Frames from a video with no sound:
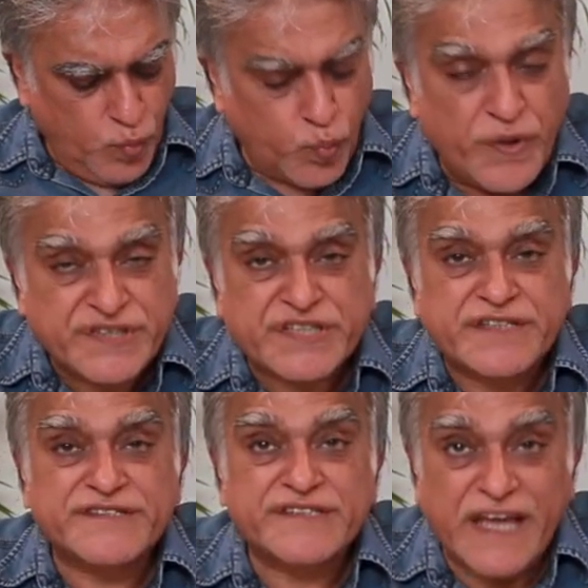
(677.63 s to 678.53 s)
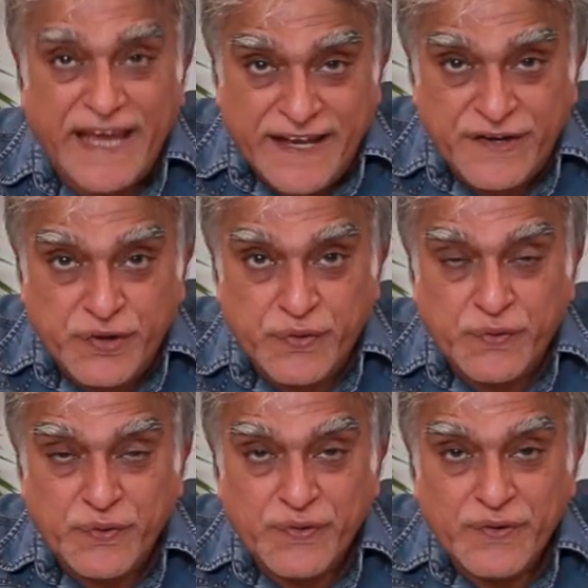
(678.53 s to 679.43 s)
which is in
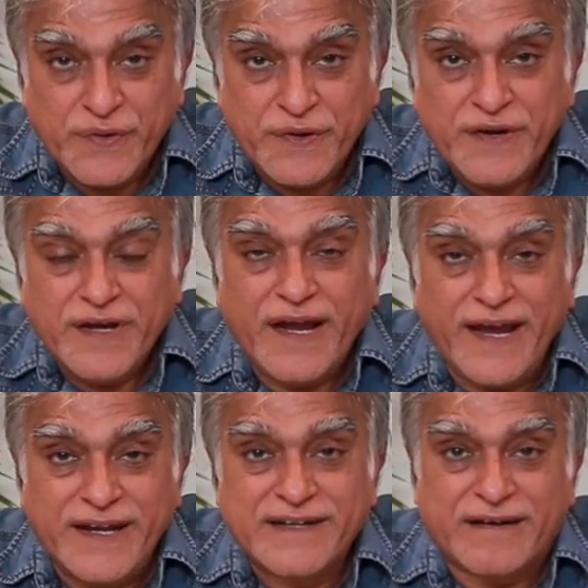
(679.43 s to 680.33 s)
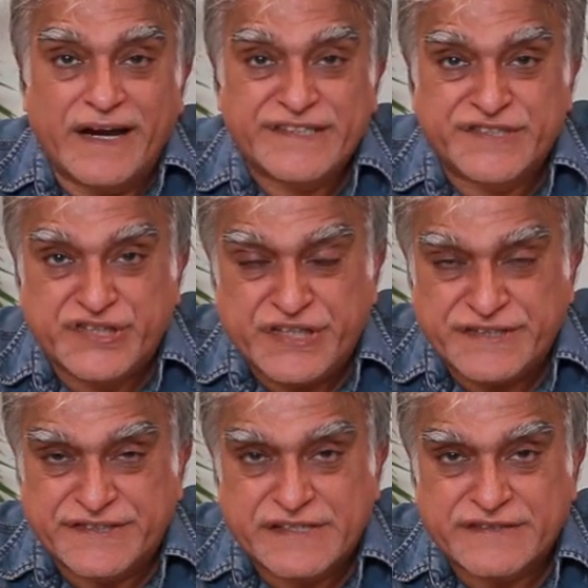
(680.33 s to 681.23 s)
you in Christ
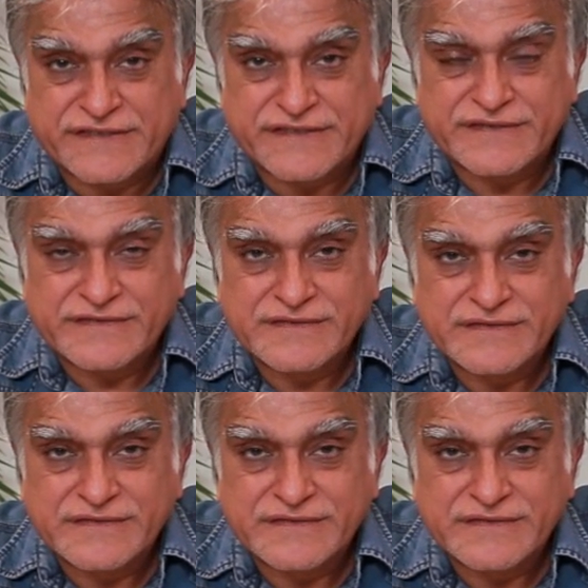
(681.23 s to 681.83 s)
Jesus.